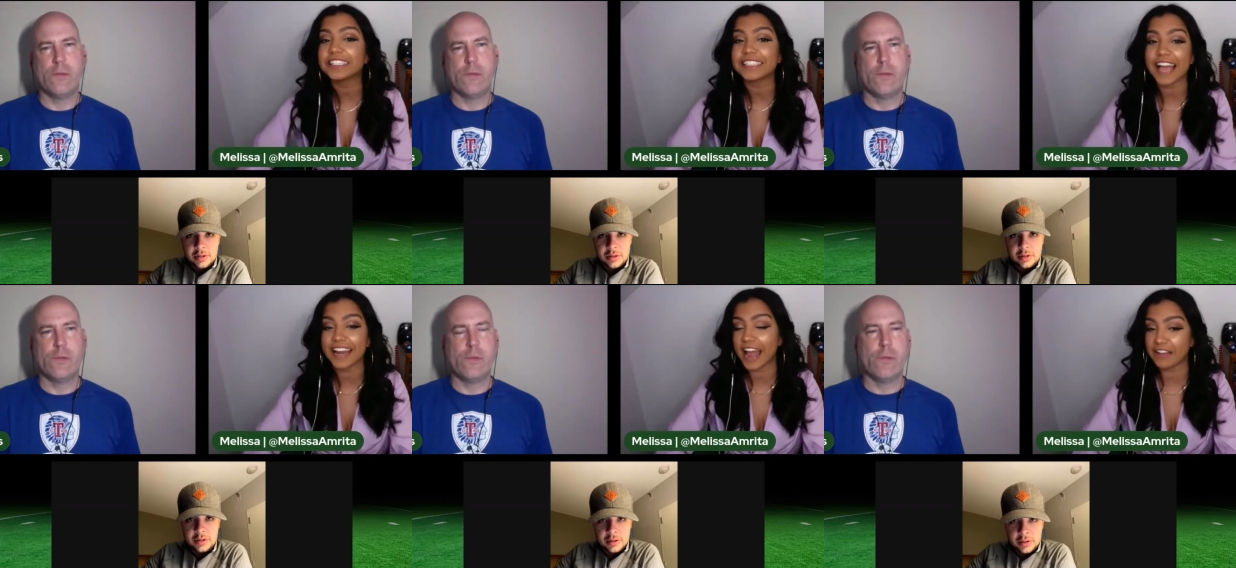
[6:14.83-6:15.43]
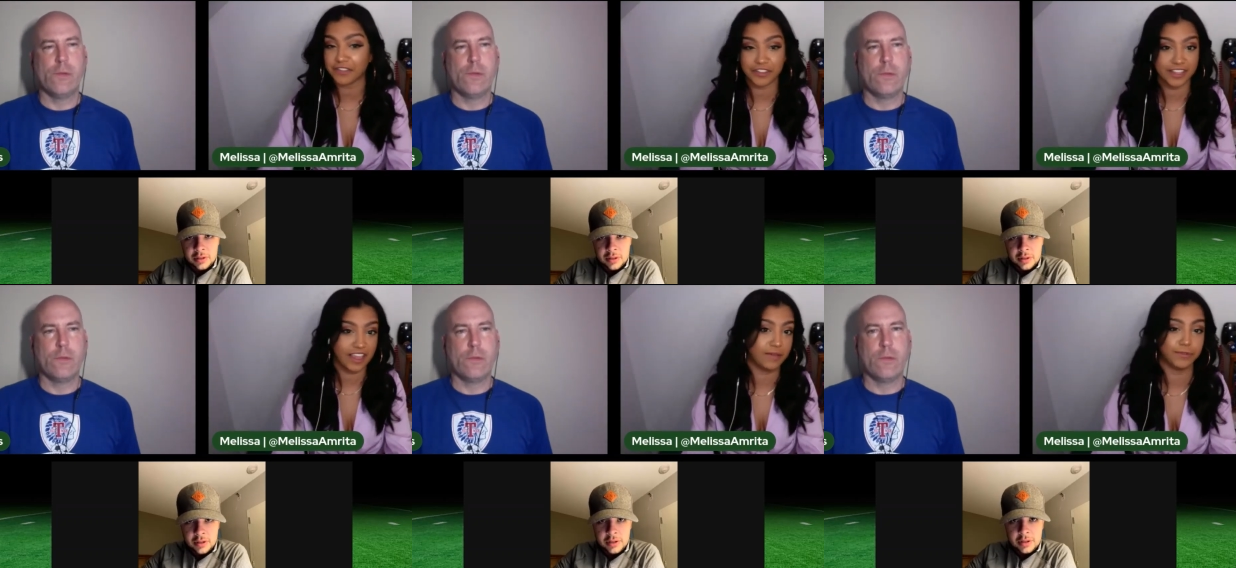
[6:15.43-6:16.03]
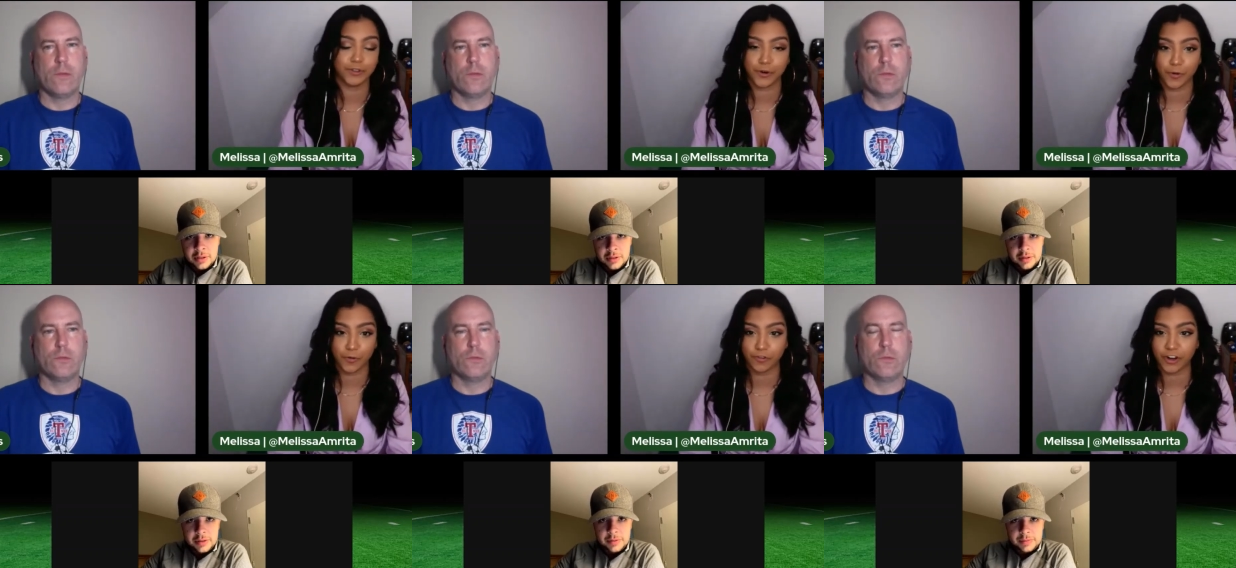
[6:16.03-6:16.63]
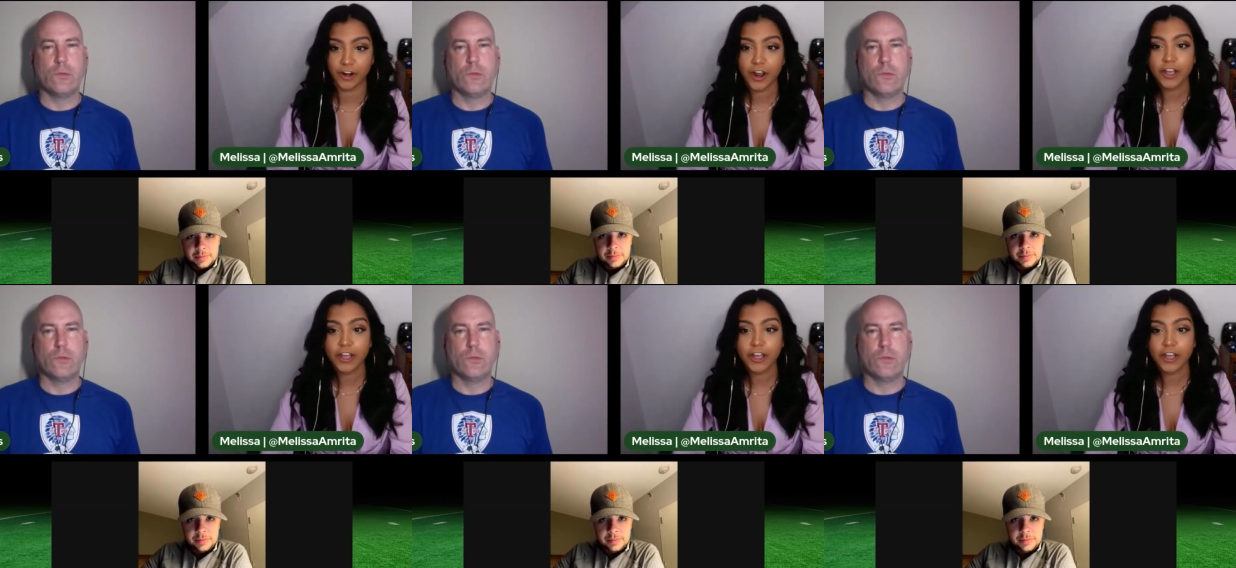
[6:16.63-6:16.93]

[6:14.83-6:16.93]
Speaker 1: tonight after the games are over.